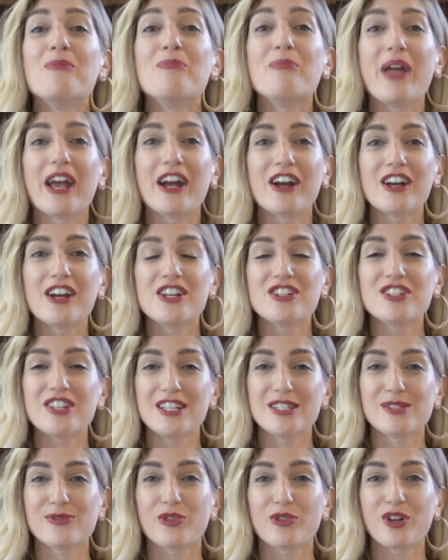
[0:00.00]
Marriage
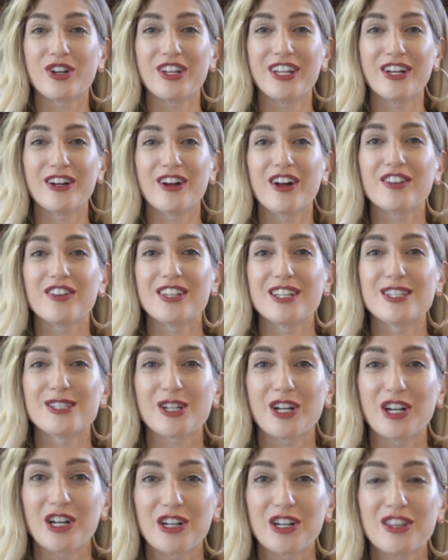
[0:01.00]
is for here on
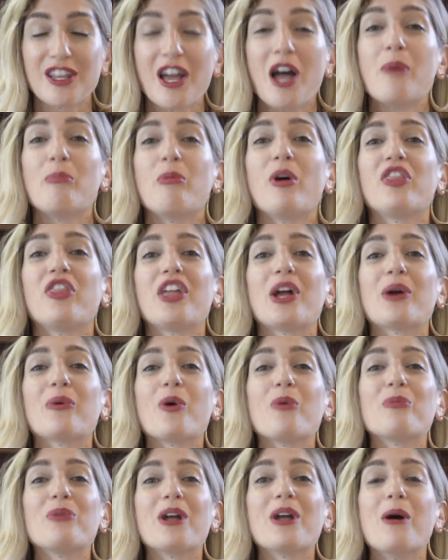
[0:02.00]
this earth, but there
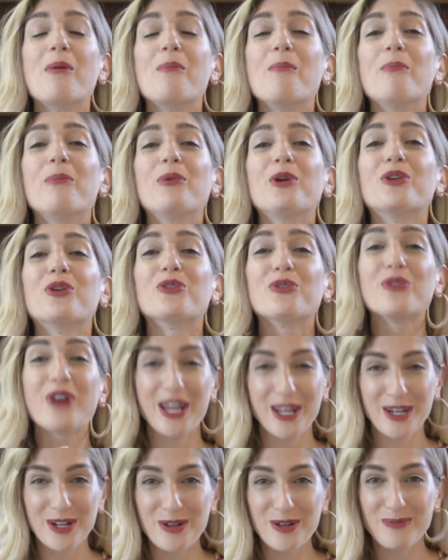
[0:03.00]
will be a
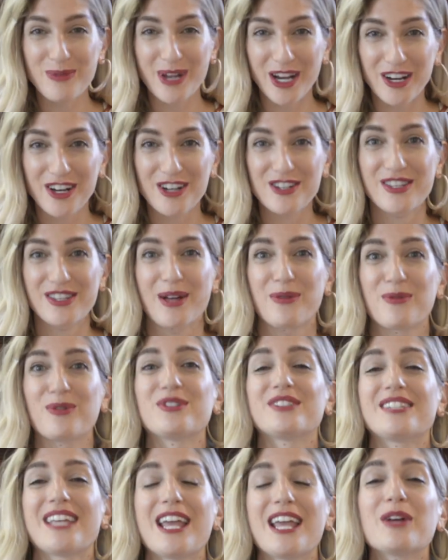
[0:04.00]
greater marriage that
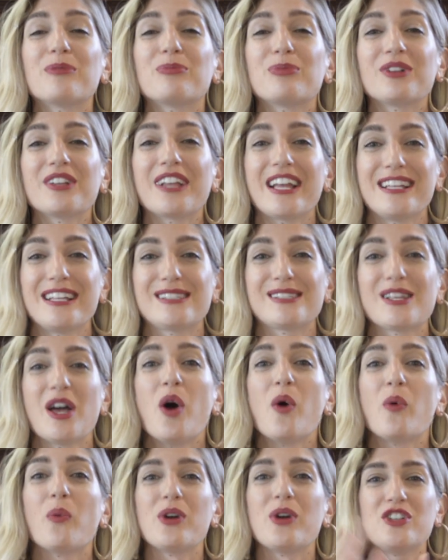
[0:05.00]
will take place
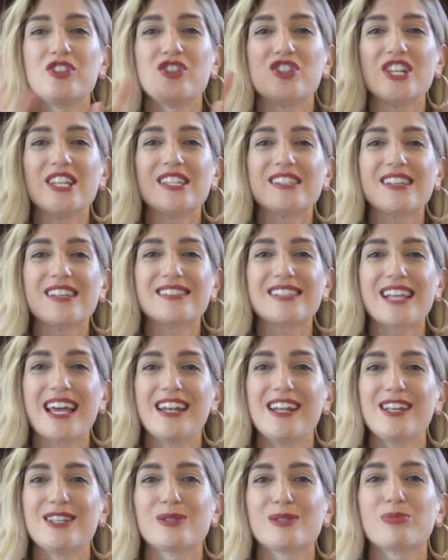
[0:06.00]
when Jesus
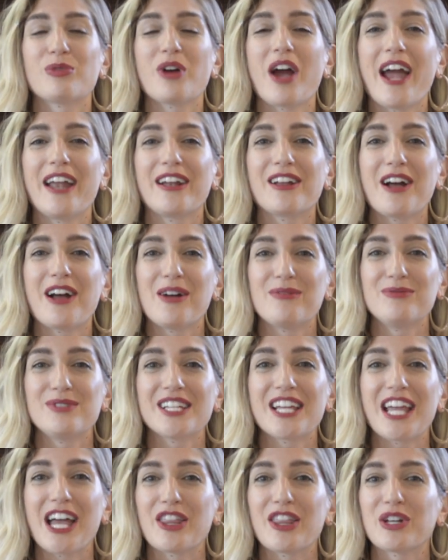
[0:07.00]
and his bride come
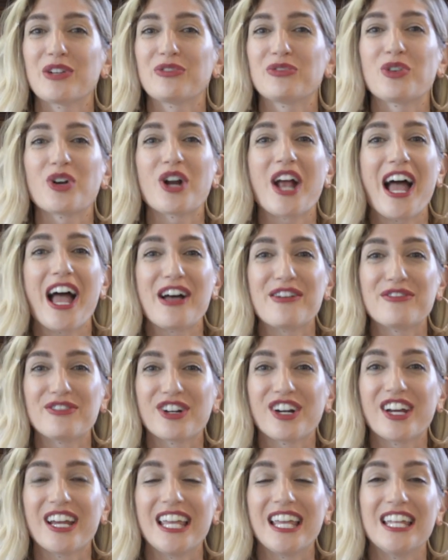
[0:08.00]
together
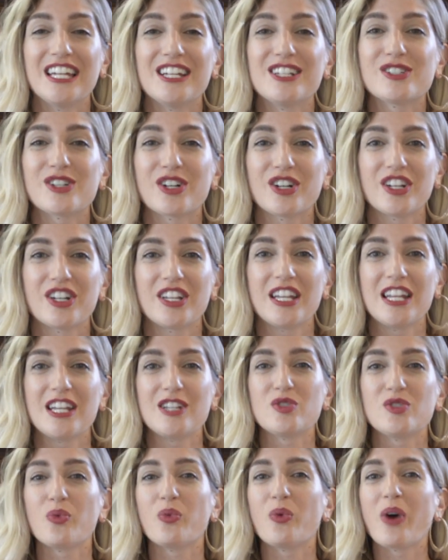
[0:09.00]
forever in eternity,
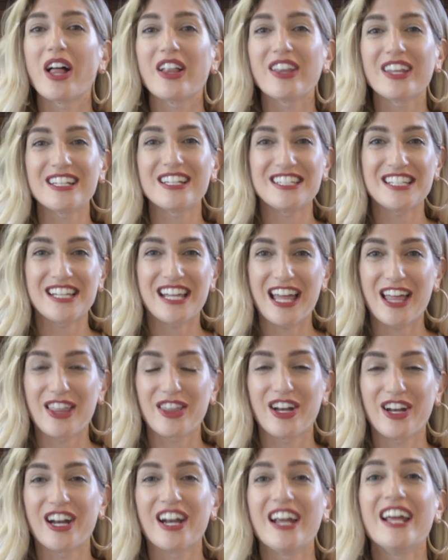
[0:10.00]
dwelling
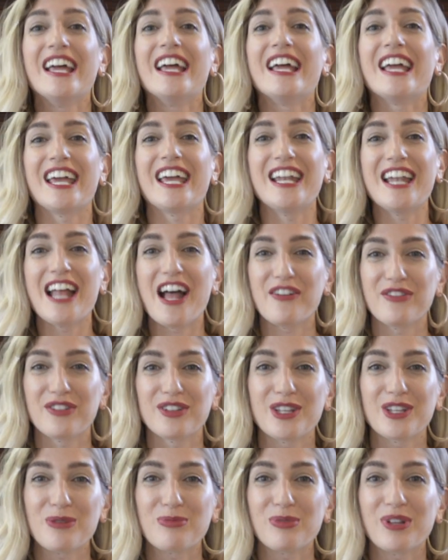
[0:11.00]
together in
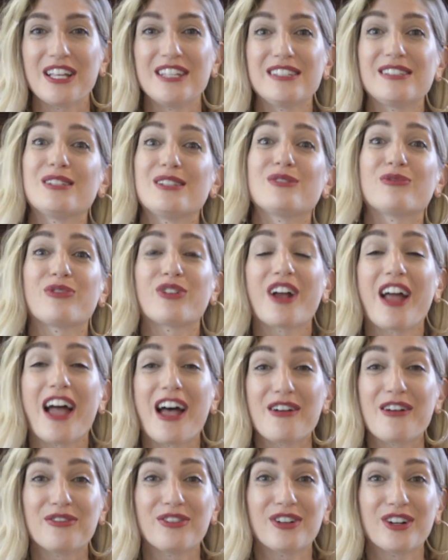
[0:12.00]
heavenly places
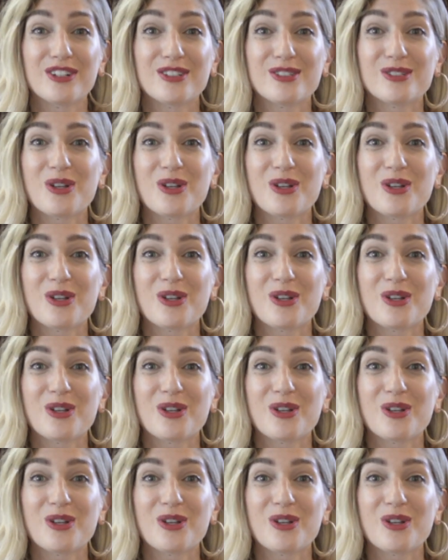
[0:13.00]
forever.